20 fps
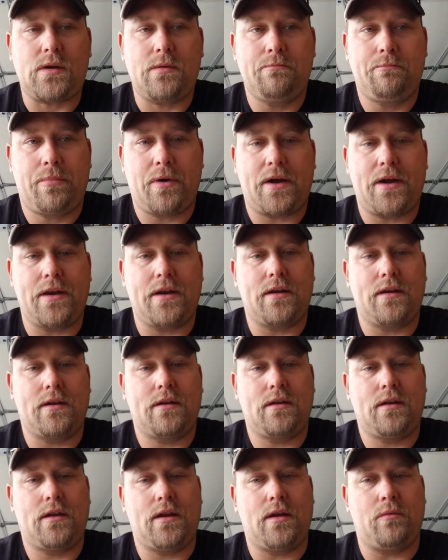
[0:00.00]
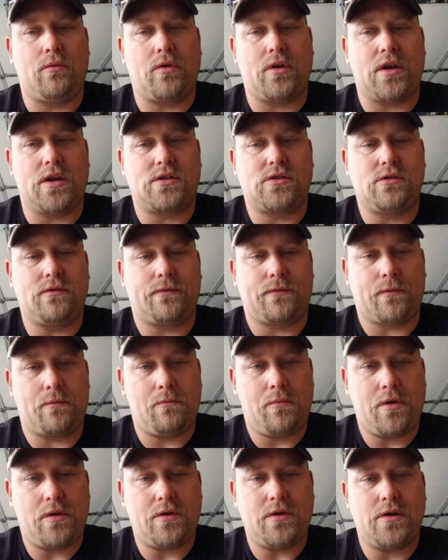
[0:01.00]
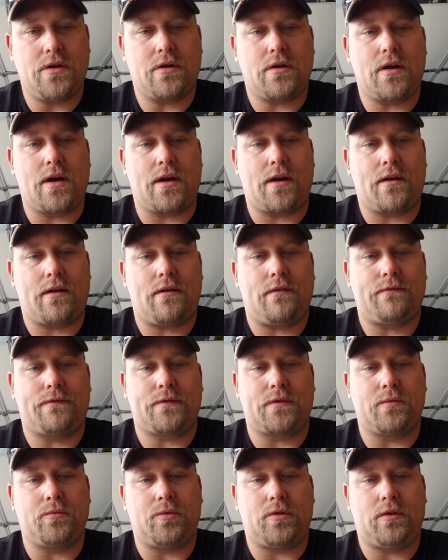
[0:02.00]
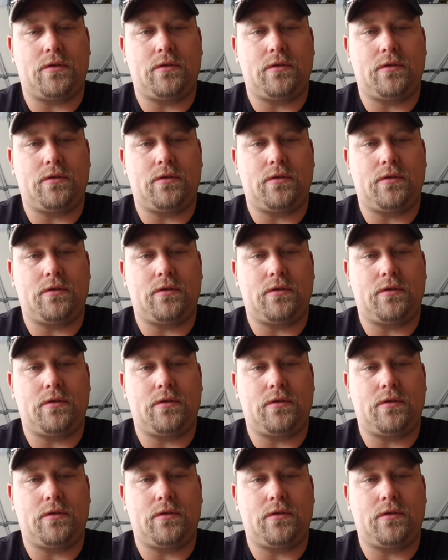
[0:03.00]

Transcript: but it will get you familiar and comfortable